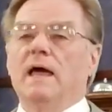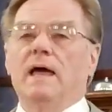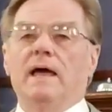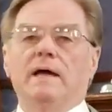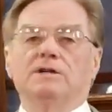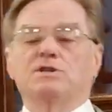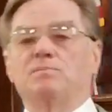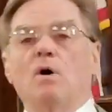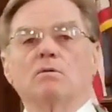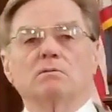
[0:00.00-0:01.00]
and
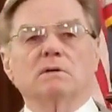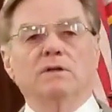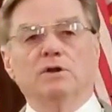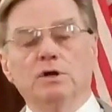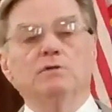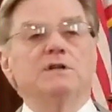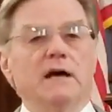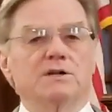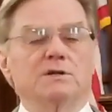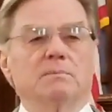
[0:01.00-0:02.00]
spoke in the New
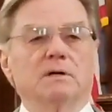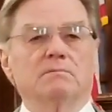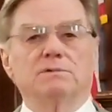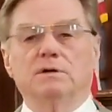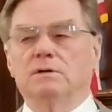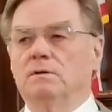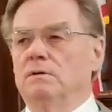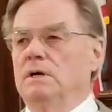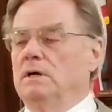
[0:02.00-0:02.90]
Testament to